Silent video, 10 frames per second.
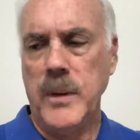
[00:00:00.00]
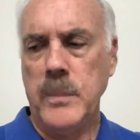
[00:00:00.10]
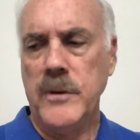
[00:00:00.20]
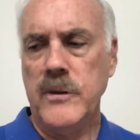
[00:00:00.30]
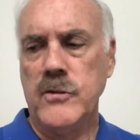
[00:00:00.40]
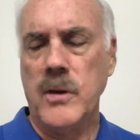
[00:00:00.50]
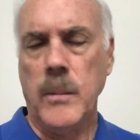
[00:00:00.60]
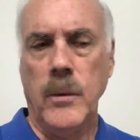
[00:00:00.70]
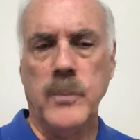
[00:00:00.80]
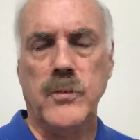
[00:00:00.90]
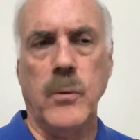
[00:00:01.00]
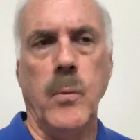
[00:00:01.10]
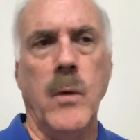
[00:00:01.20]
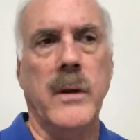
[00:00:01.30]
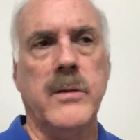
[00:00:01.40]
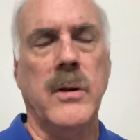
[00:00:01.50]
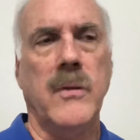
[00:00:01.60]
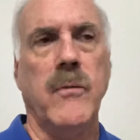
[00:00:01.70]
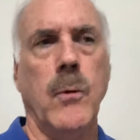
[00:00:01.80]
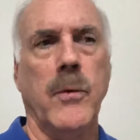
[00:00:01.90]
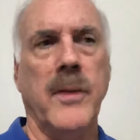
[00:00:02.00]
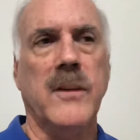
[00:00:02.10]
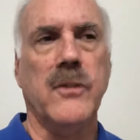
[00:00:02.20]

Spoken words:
people in the suburbs want four things